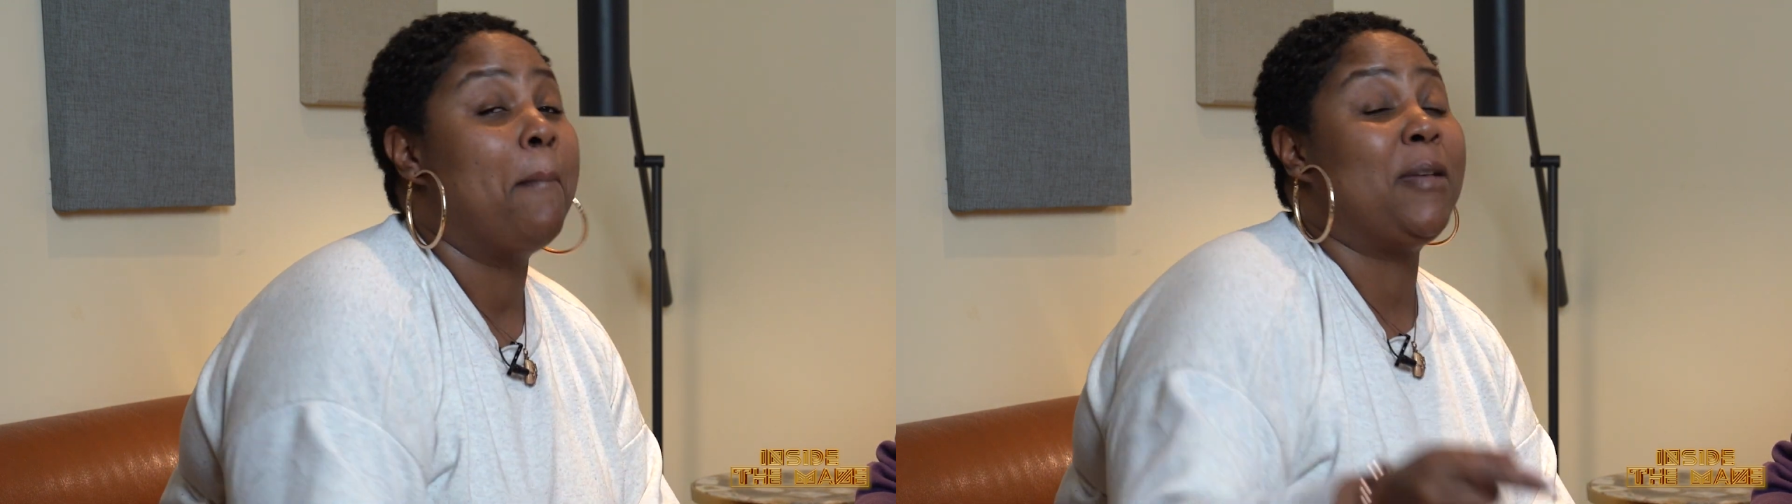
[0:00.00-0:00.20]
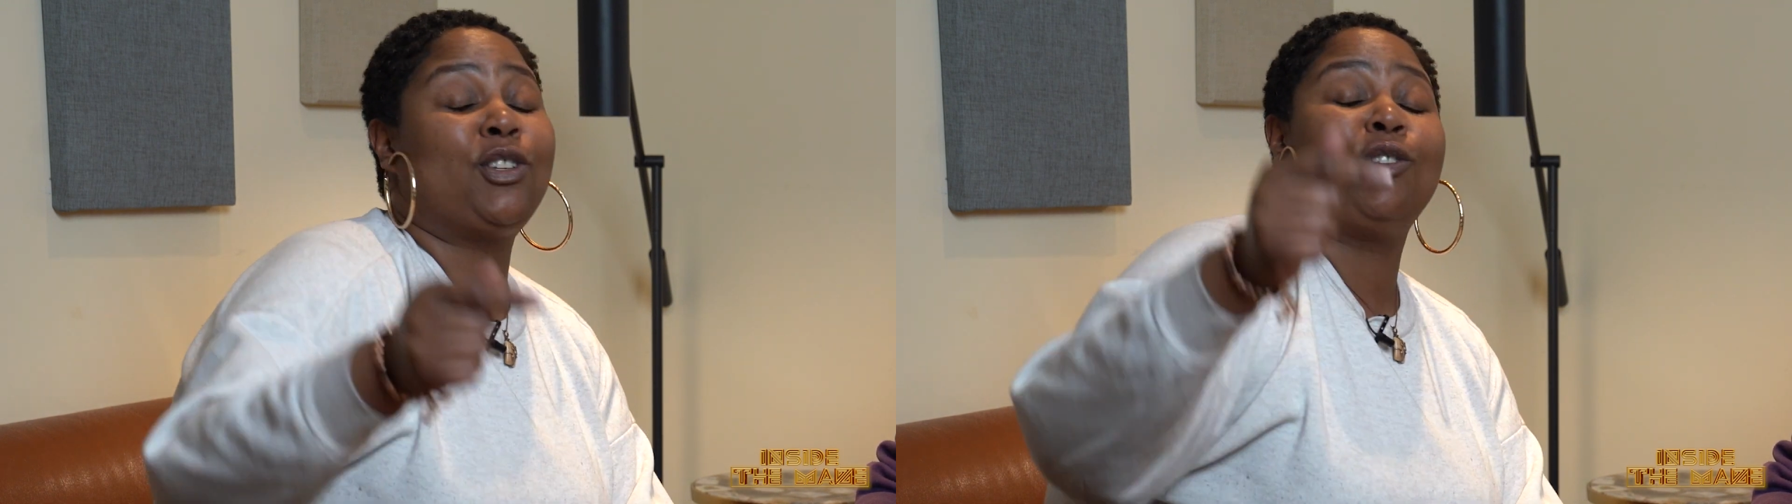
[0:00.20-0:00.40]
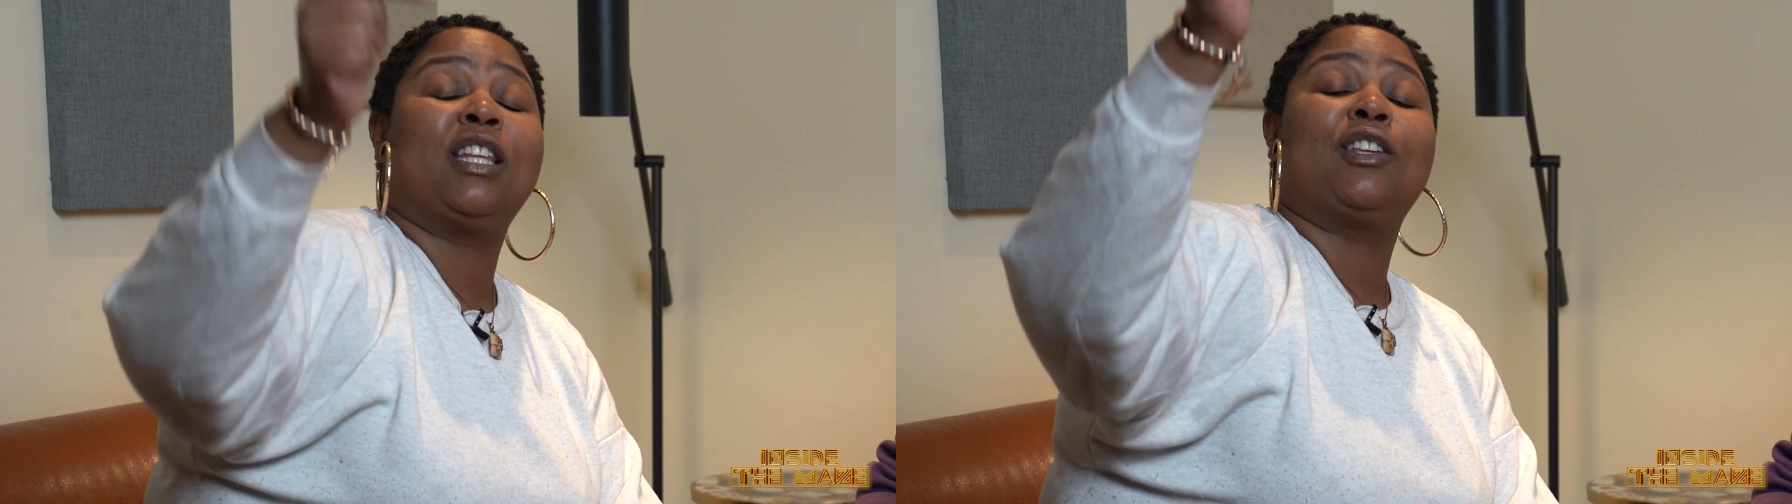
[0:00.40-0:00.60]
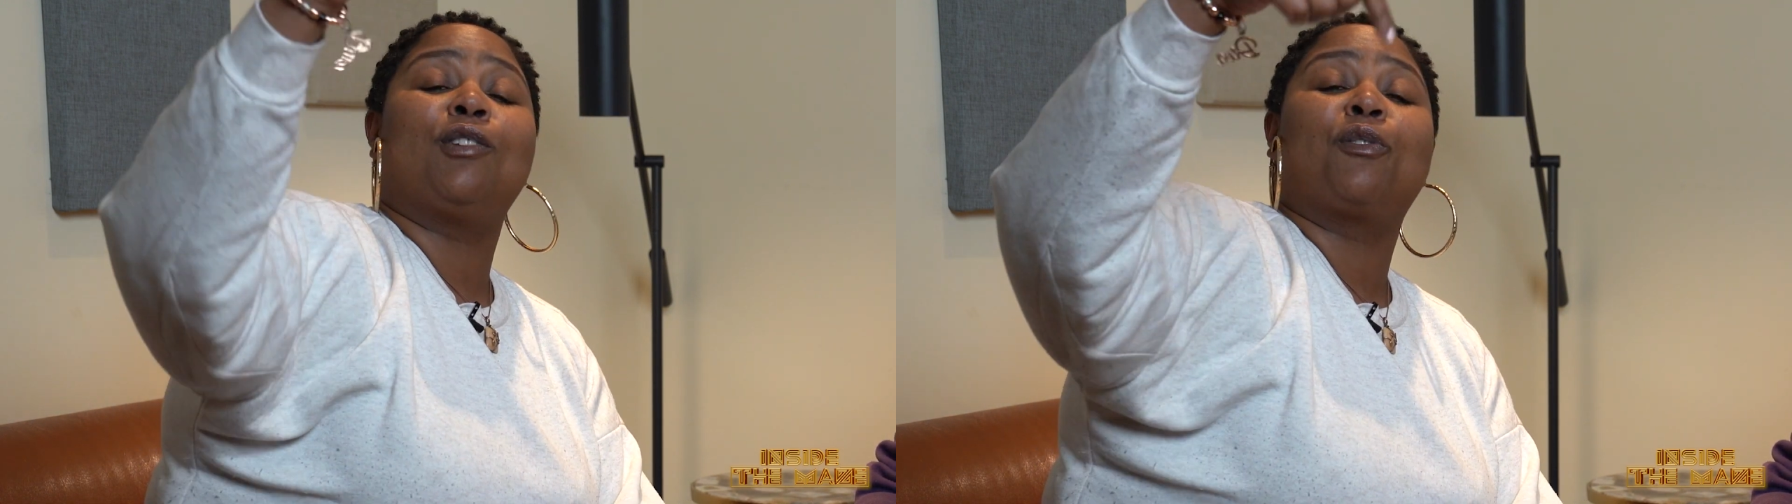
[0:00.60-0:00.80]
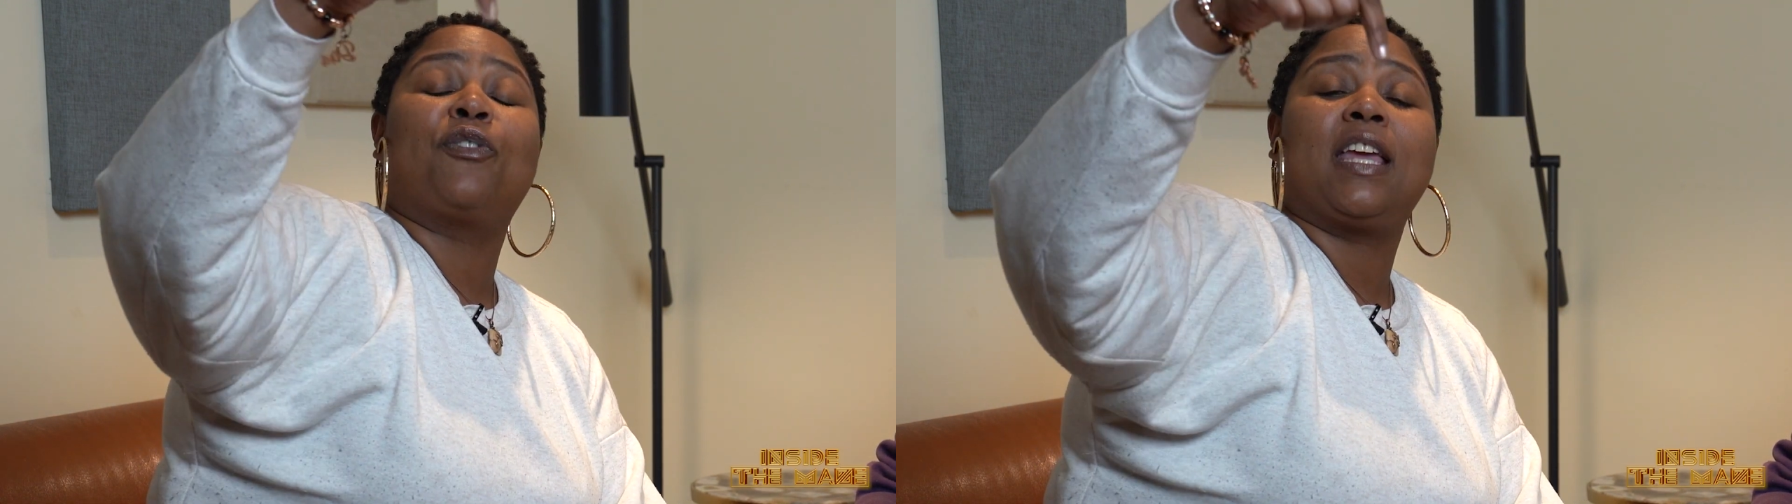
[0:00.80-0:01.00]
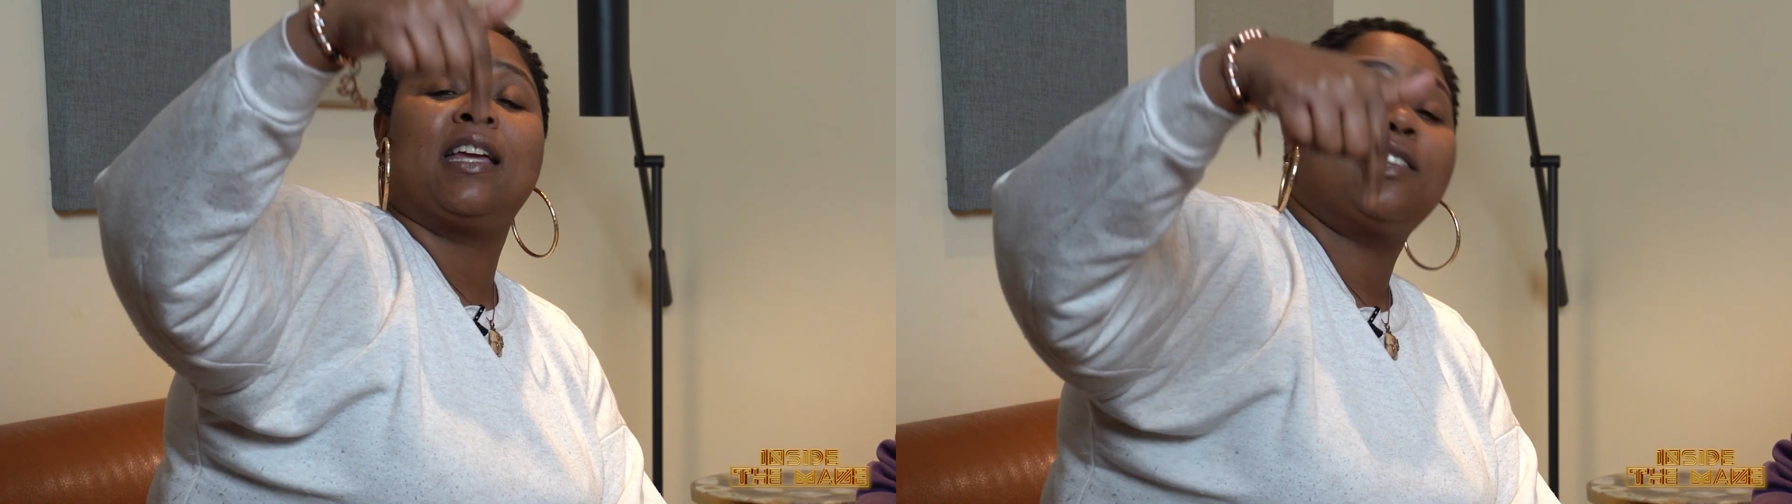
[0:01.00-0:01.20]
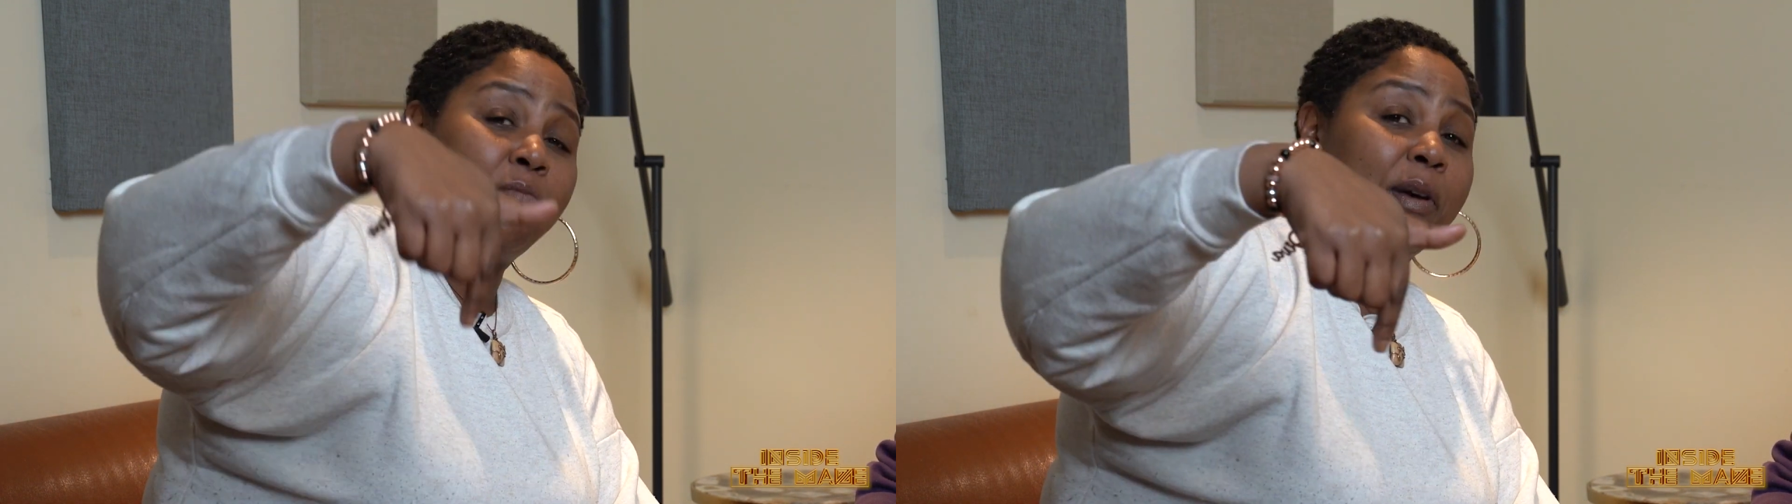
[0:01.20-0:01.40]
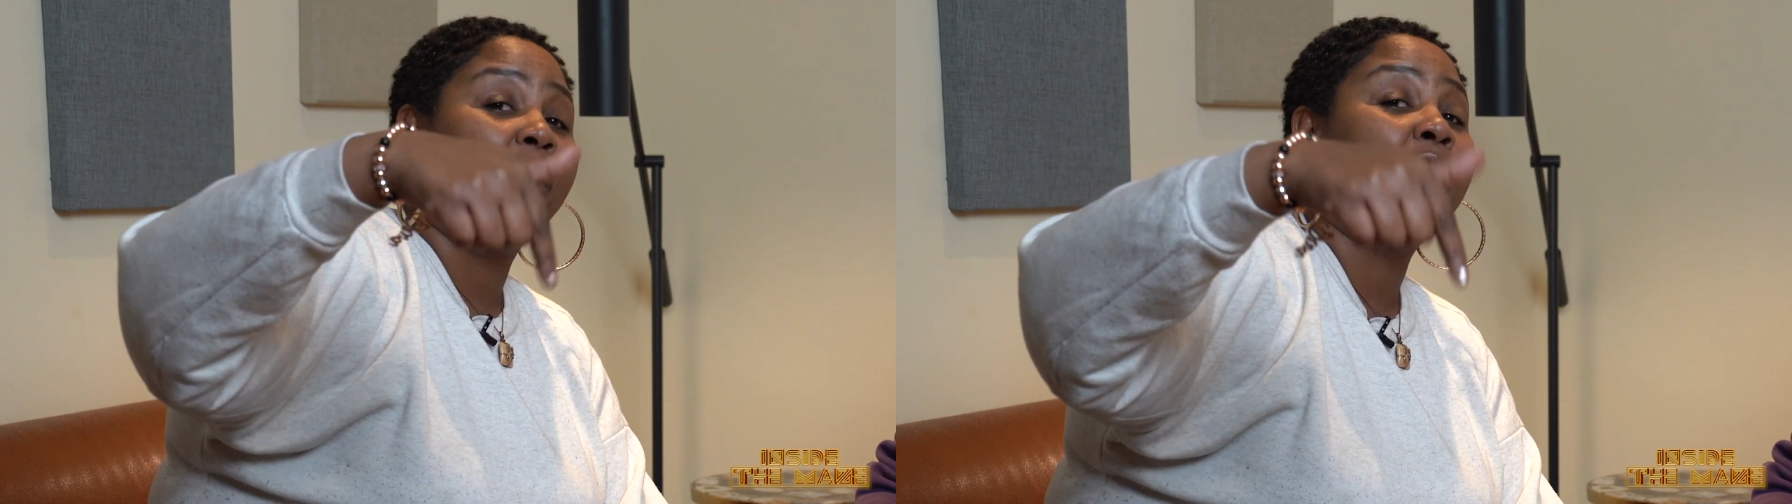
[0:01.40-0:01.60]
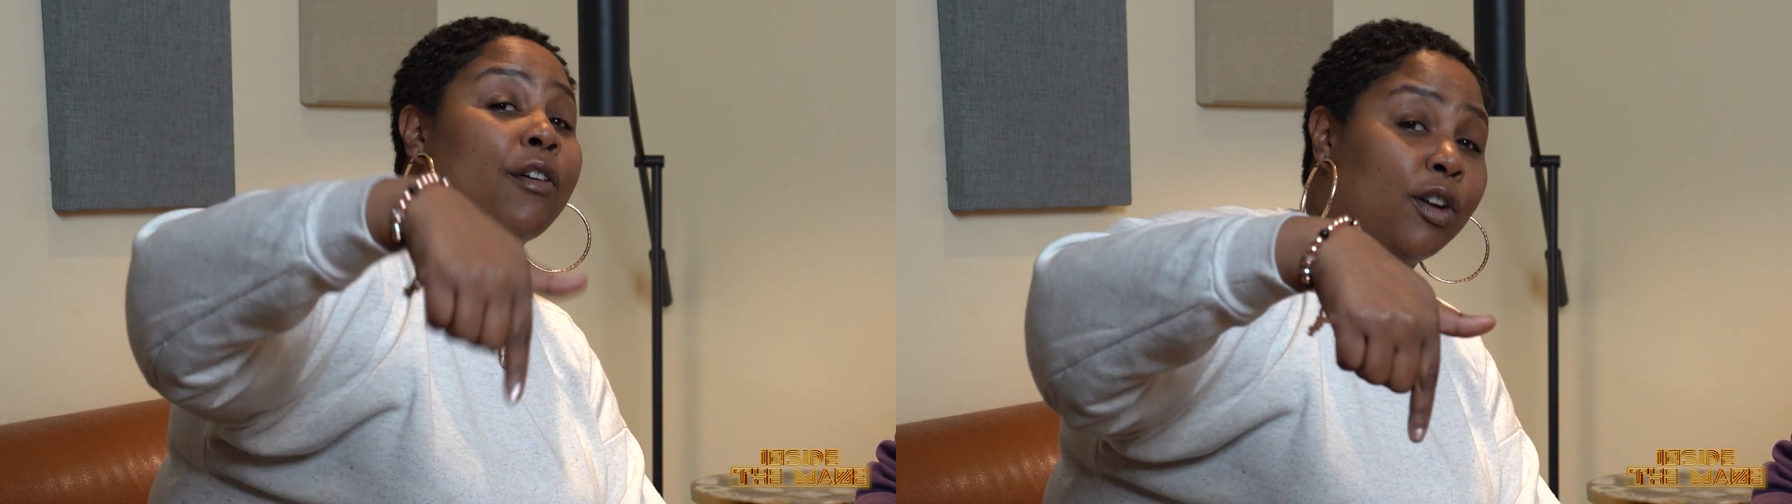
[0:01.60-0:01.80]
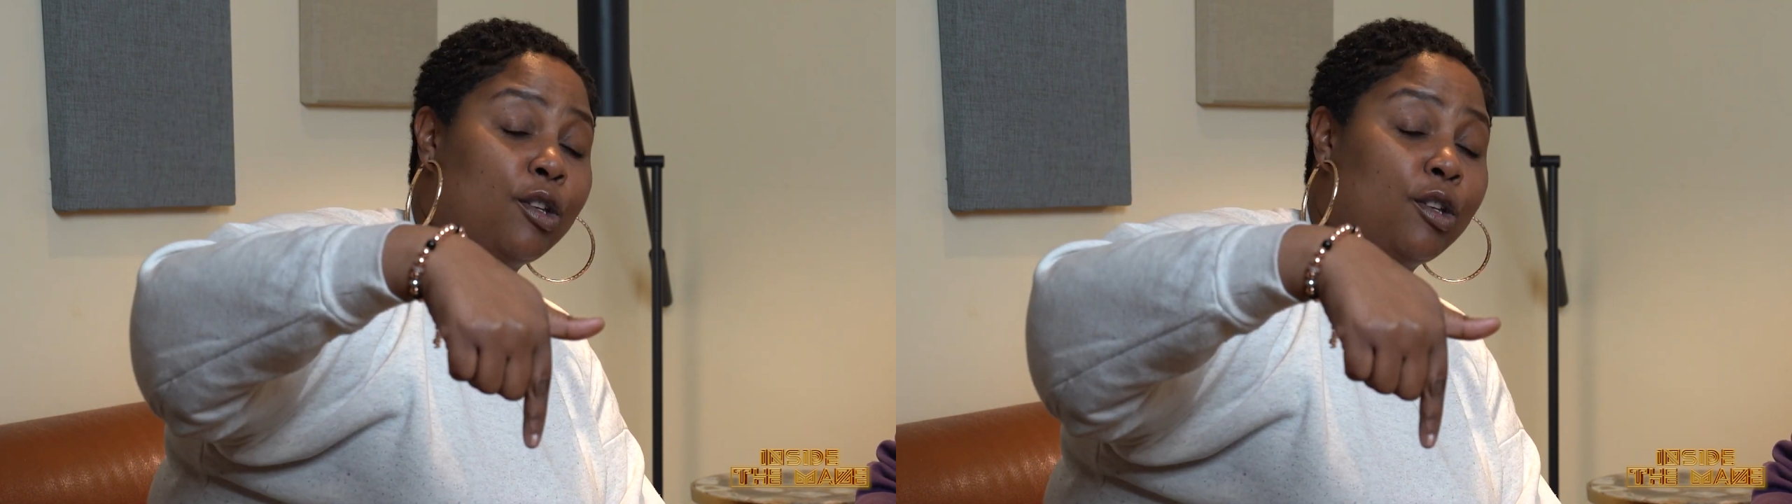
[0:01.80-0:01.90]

Make sure you hit the notification bell here on